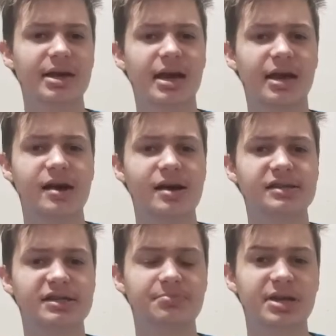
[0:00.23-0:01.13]
Hey guys,
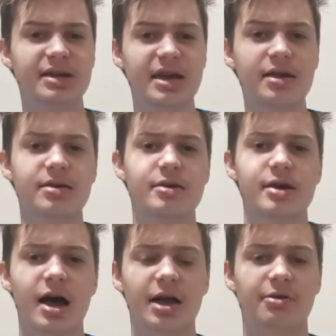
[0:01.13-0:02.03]
it's me, Nate.
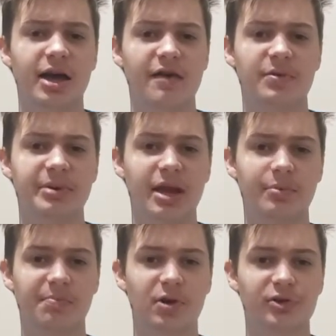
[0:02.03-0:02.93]
I know I haven't been able
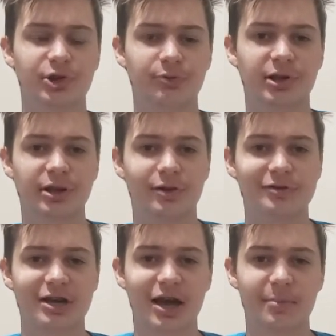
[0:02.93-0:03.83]
to post in a really long
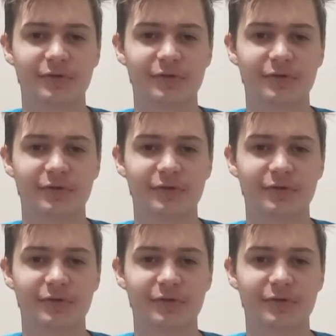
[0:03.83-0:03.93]
time.